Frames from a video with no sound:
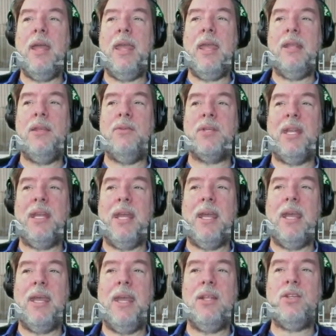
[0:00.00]
Using an
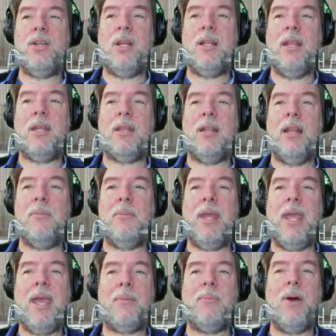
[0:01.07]
AI agent, click the Let Me
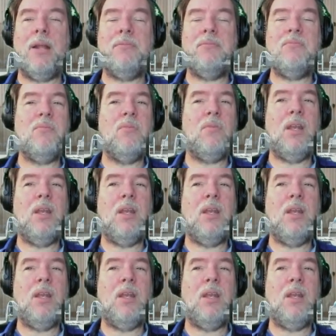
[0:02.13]
Hack button.